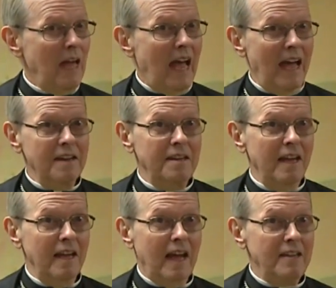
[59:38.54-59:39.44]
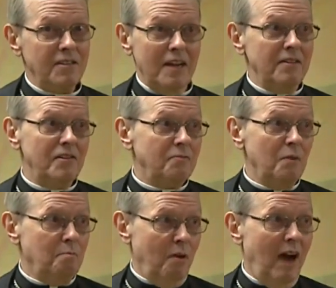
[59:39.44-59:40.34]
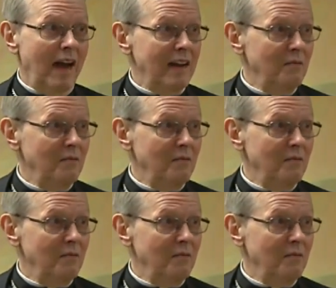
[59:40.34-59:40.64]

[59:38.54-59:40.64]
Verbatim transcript: And uh, I say this with pride